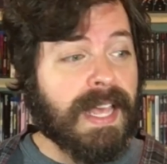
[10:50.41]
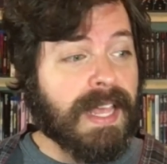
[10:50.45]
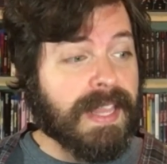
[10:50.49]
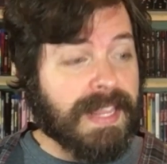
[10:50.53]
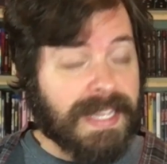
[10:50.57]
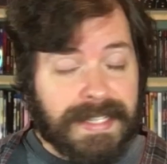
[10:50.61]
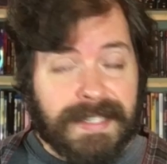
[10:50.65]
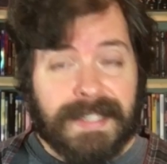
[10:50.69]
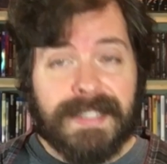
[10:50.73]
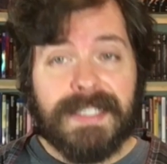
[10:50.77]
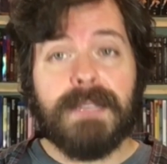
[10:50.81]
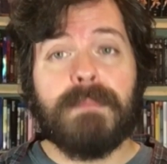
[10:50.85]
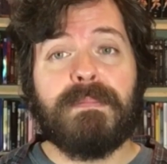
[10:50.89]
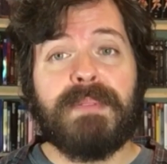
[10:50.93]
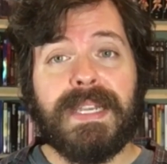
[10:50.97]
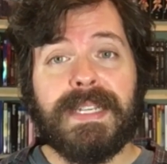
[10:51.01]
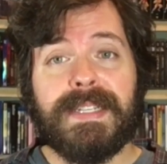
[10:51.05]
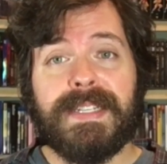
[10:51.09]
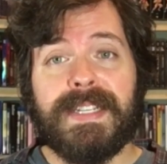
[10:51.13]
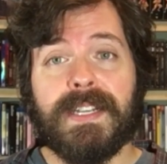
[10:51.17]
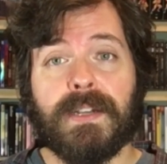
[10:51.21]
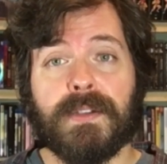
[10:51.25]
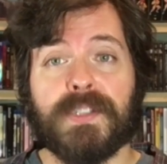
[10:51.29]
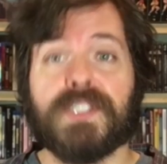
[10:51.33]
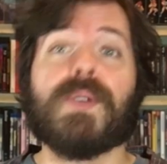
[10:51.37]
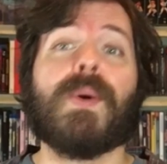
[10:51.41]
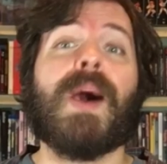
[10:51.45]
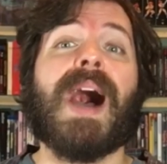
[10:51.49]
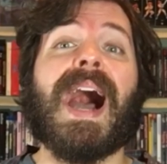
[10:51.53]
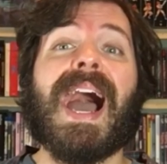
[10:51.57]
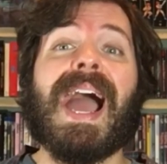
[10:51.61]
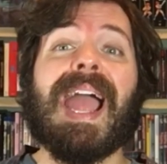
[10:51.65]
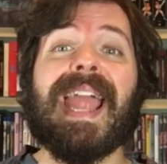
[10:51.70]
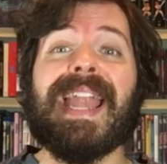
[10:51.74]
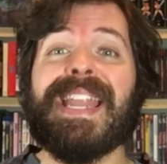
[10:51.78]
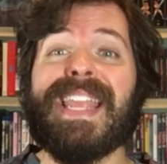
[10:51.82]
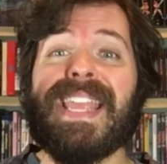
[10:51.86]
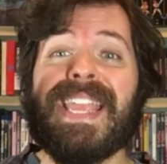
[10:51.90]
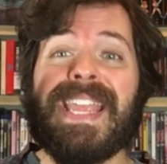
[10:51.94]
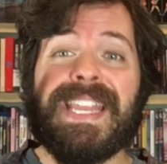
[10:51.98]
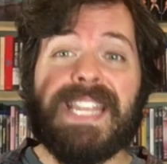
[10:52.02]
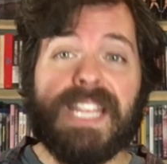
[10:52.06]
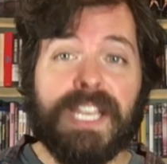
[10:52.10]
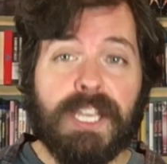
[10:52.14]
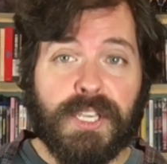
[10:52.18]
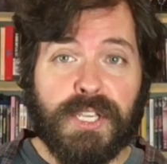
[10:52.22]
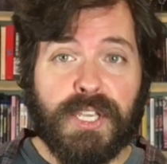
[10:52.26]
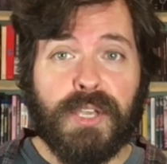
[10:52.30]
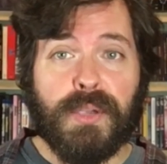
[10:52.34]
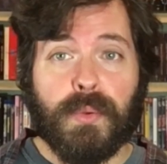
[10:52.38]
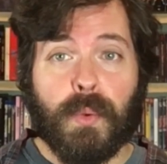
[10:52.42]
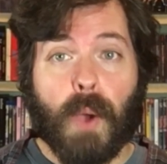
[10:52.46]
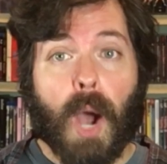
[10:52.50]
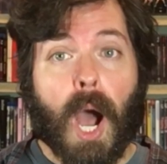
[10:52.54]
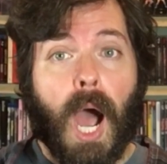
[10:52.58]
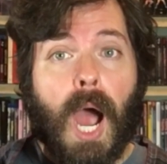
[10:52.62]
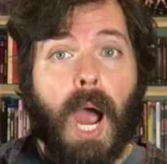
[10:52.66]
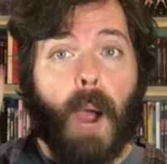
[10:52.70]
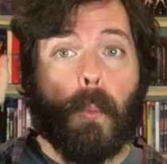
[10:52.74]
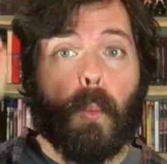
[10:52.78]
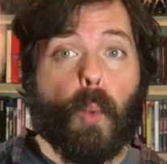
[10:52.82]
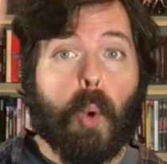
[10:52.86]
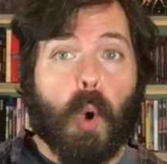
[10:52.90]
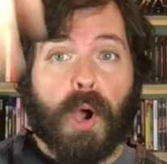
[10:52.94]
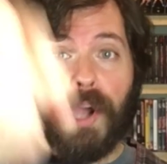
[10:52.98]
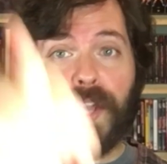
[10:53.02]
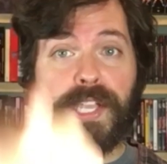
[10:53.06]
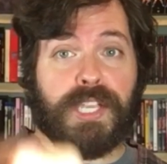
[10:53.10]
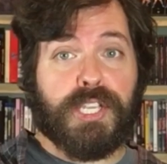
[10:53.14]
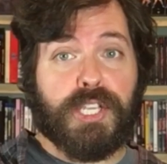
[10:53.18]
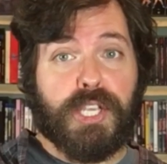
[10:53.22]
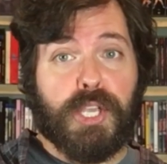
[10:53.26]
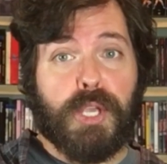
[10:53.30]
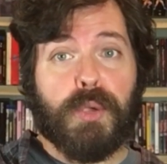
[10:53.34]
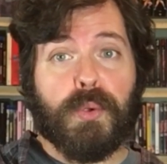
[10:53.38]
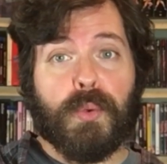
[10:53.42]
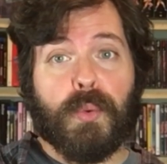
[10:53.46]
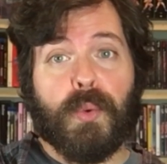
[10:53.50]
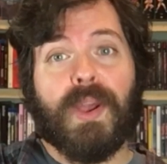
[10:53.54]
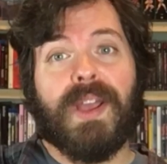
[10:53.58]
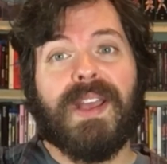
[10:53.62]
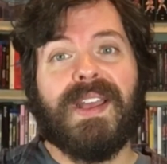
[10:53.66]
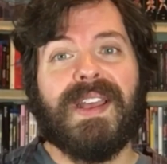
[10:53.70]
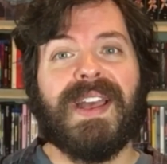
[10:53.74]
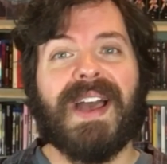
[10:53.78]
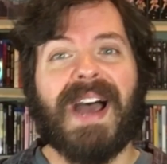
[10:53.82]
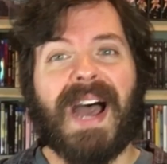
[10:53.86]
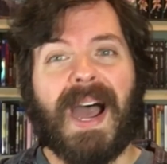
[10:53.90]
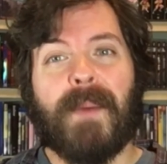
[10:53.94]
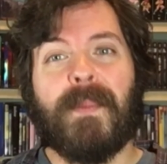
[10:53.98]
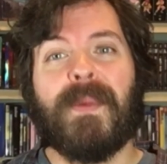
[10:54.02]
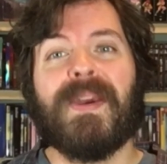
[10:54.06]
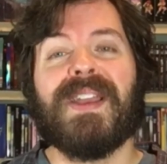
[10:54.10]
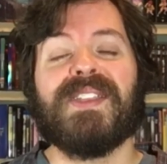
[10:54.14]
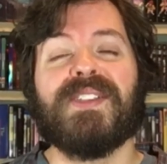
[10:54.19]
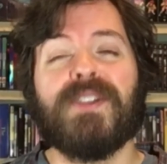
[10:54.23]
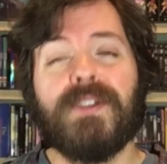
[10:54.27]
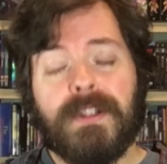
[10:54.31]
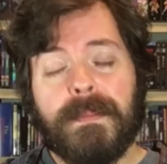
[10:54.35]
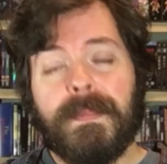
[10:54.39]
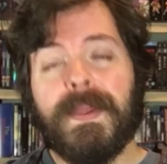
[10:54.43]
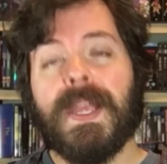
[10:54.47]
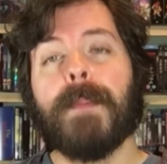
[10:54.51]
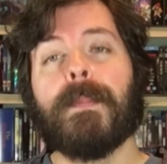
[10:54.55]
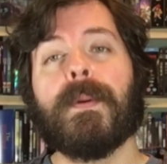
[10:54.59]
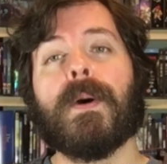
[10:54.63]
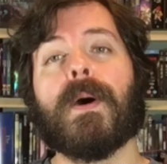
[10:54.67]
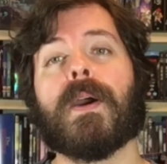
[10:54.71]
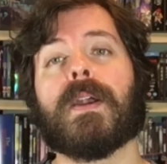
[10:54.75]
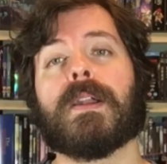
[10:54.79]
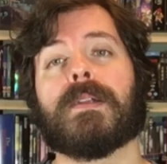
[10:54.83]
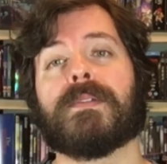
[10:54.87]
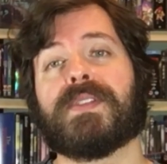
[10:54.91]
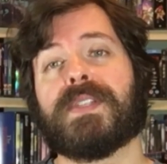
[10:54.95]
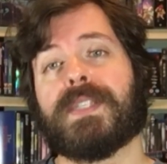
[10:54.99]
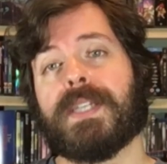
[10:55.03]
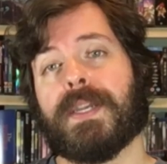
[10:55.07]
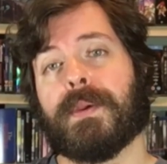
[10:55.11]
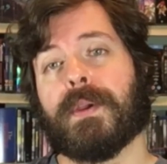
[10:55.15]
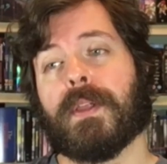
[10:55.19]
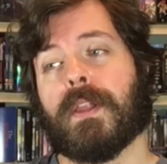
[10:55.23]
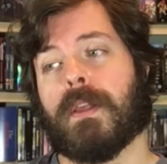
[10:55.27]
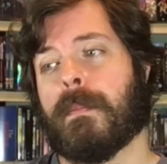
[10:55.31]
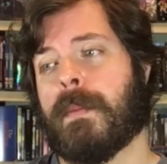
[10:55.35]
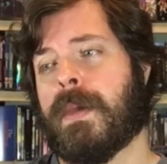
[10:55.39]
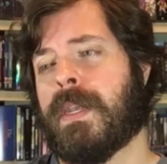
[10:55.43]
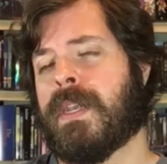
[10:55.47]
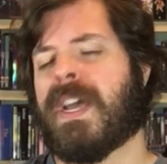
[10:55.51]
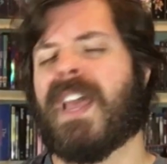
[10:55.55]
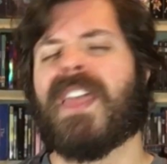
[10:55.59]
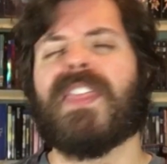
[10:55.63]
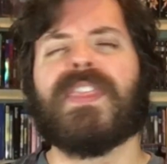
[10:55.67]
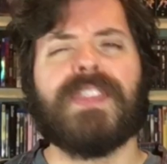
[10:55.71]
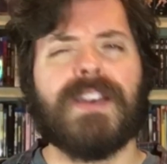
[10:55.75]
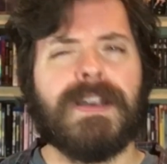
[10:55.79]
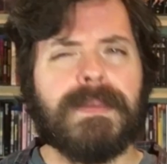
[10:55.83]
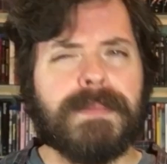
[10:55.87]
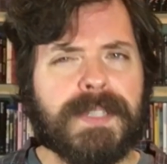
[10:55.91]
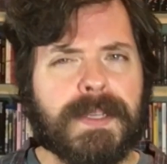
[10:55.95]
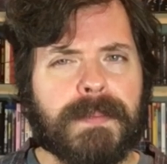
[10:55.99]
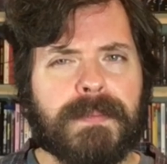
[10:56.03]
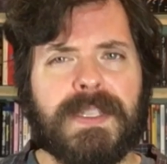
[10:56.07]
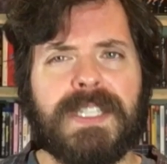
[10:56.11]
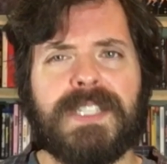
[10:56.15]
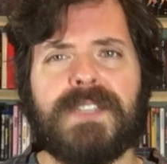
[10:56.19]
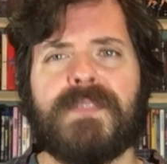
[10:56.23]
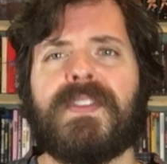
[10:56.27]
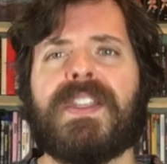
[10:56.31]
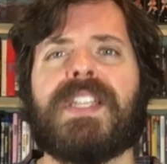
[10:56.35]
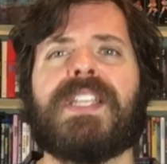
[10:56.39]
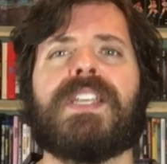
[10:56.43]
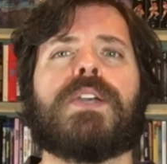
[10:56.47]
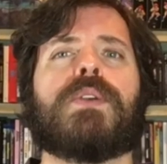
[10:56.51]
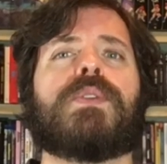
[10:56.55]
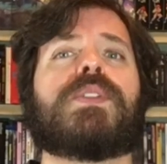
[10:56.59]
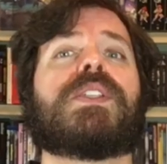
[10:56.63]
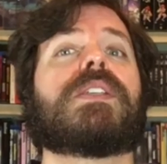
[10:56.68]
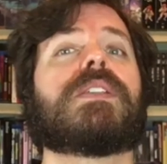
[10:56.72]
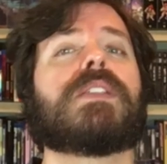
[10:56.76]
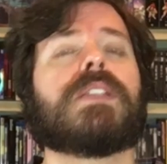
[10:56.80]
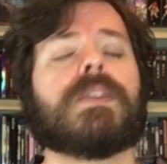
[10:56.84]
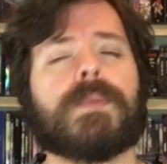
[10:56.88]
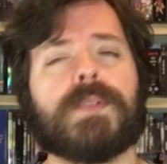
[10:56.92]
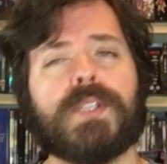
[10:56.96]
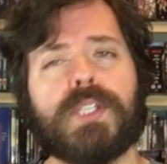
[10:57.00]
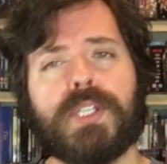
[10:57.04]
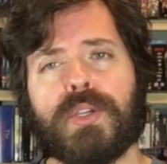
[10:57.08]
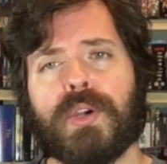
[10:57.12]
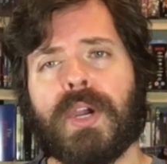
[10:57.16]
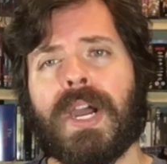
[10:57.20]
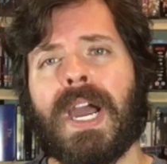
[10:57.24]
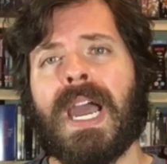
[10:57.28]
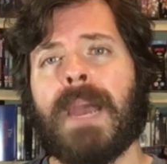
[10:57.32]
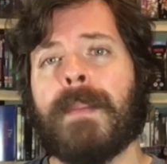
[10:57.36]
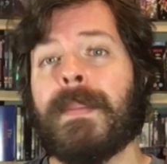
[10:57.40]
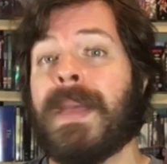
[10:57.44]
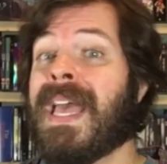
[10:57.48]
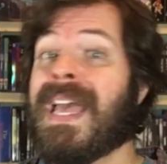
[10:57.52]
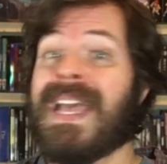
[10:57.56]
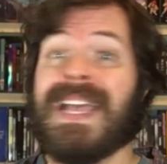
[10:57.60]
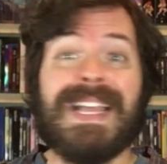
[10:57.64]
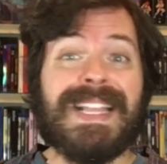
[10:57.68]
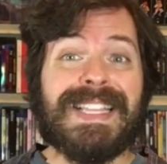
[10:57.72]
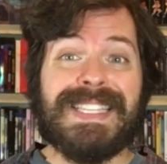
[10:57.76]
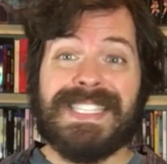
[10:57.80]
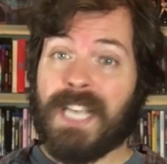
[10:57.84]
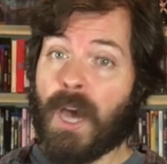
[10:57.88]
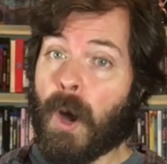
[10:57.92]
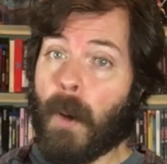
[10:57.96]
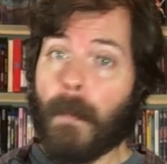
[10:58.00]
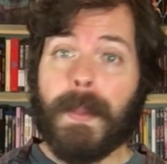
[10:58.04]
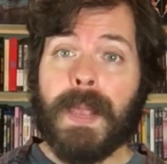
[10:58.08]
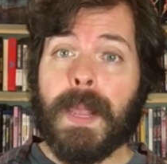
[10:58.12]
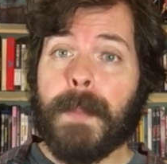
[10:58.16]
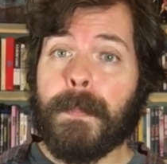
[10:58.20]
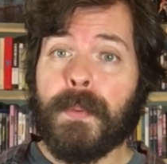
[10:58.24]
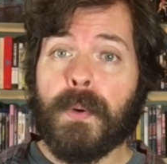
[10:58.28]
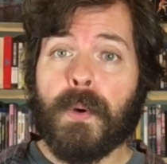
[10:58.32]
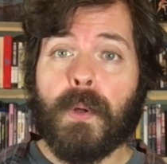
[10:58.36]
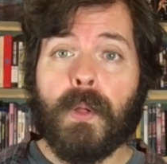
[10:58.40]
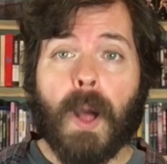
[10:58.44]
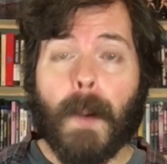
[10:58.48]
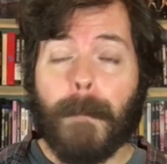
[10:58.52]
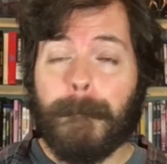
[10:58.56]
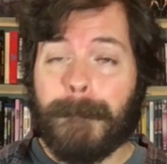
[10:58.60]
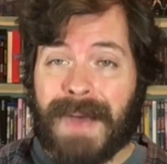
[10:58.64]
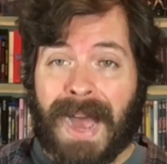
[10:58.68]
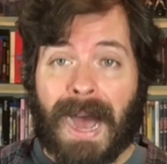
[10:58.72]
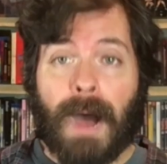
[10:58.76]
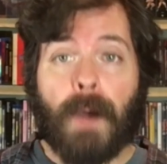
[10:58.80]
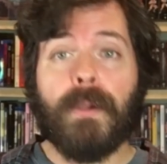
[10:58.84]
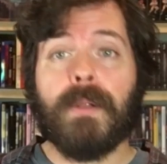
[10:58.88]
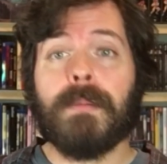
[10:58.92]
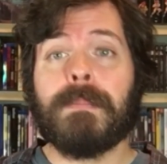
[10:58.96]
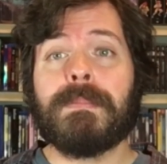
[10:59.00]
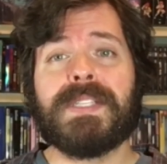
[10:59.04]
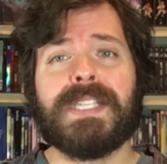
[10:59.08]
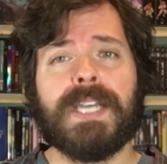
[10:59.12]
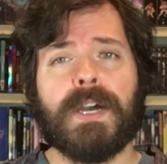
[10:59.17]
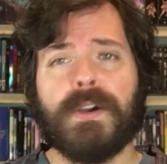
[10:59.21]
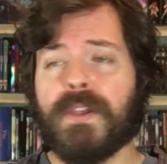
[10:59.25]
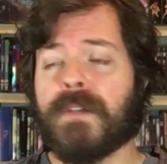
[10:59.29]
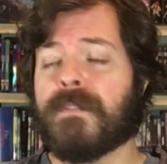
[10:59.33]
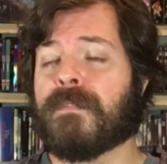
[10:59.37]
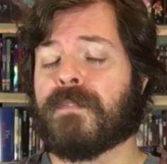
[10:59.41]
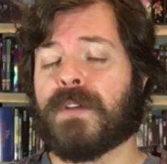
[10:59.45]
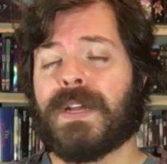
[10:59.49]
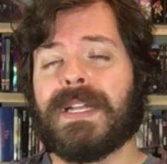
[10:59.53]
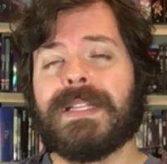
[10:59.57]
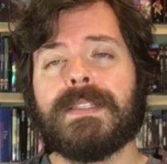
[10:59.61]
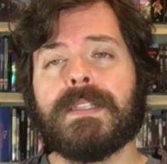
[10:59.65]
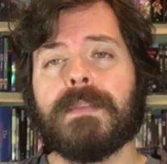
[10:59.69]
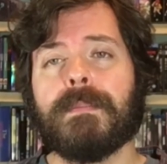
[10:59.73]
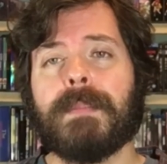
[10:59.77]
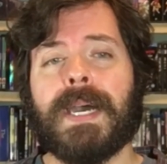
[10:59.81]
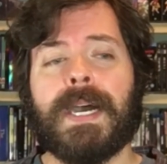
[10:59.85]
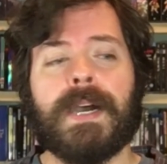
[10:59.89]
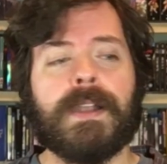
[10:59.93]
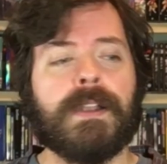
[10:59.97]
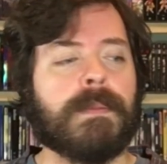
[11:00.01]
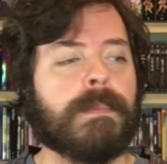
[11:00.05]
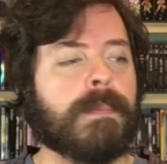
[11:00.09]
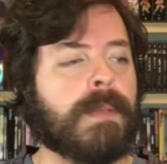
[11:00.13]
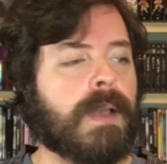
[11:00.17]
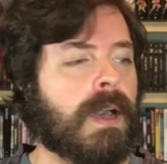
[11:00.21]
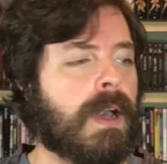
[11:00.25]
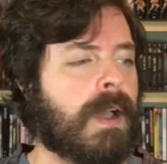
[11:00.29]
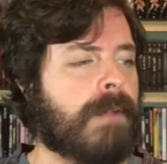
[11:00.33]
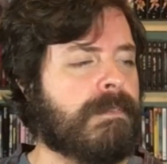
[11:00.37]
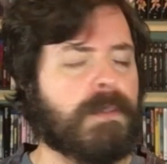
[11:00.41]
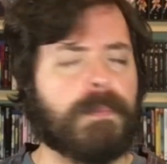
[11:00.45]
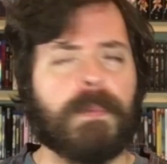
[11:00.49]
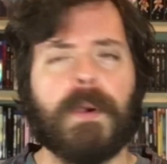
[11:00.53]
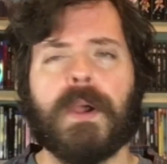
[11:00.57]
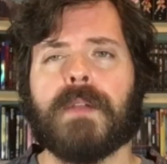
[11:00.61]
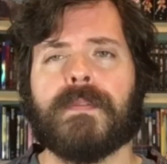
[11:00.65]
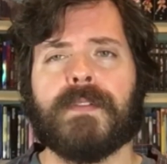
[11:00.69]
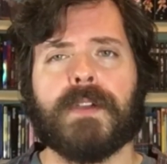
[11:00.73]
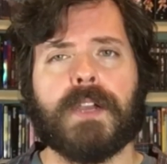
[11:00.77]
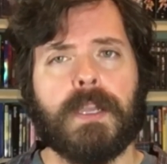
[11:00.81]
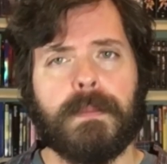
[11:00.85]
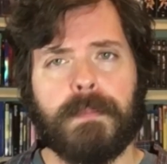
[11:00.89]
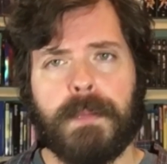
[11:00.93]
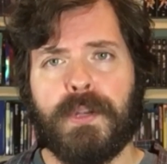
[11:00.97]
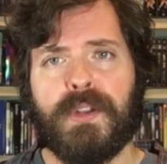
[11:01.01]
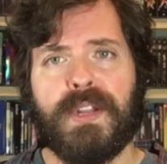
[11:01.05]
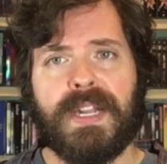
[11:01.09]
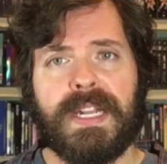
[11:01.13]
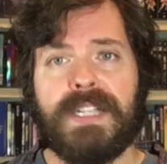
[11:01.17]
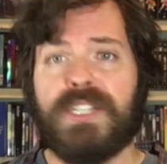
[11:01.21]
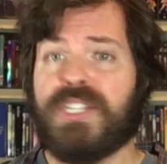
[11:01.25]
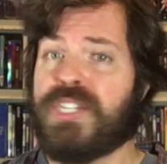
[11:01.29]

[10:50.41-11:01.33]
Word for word: This is a big deal. So I need you. I want you I want you to be a part of Cereal at Midnight. Thumbs up these videos, subscribe, tell people about them, tell your friends about them. Uh, if you're part of a community,